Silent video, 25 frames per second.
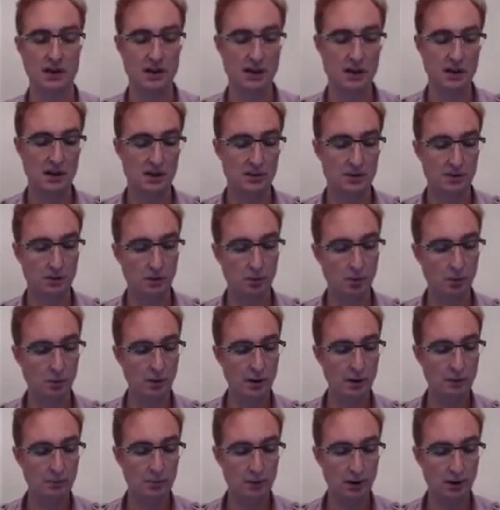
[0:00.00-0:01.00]
So a
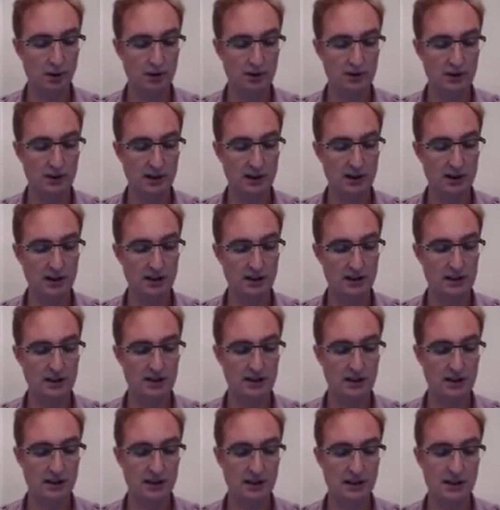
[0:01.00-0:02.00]
web proxy is
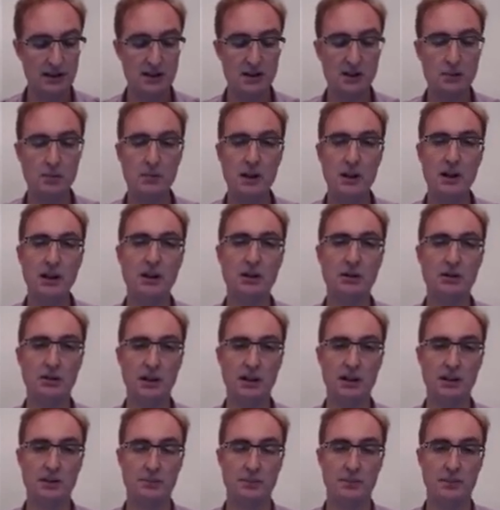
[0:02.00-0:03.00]
an intermediary